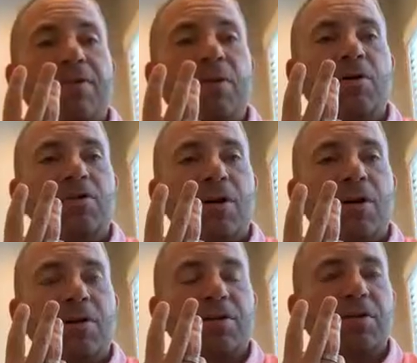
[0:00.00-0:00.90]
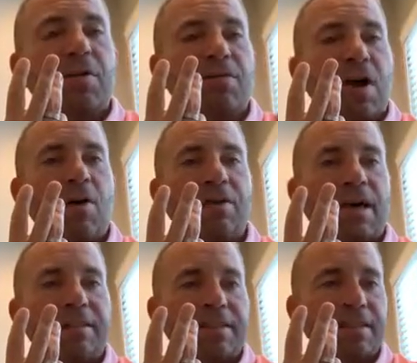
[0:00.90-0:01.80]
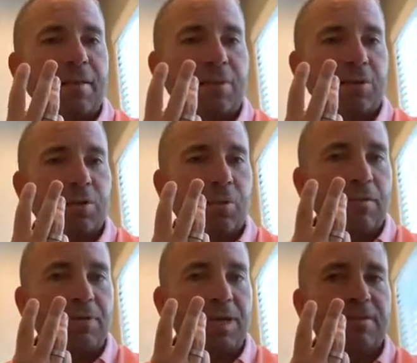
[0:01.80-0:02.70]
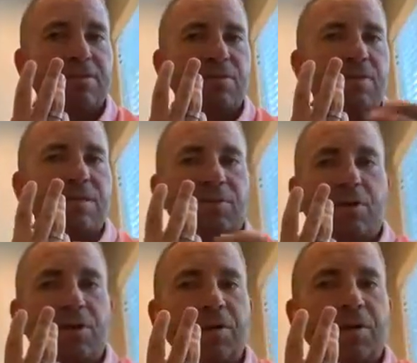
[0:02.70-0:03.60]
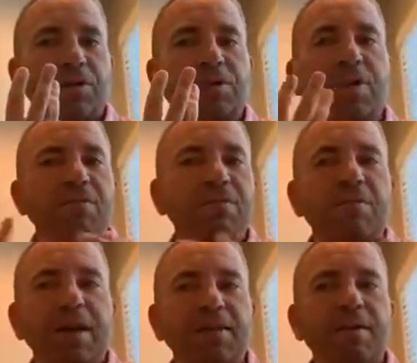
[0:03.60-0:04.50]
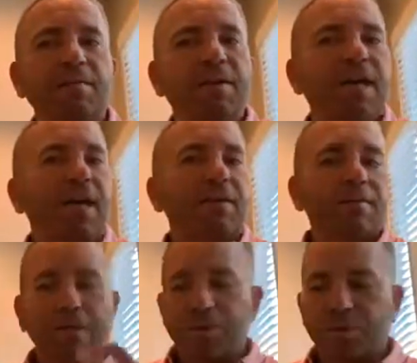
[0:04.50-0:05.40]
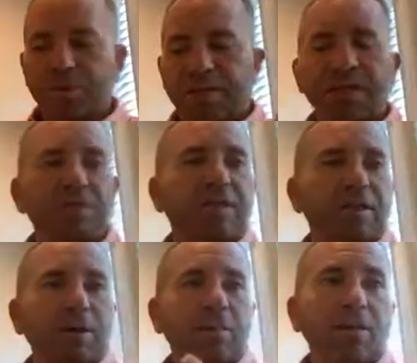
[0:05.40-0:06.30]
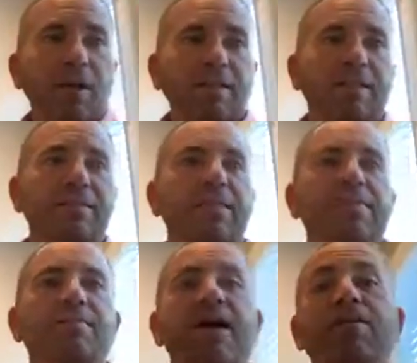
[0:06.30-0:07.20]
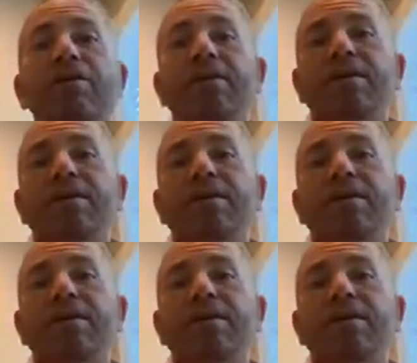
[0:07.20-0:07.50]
Those are found at the EWG website, so you can go there yourself and find them, and then make sure, again, you get a product that takes them out.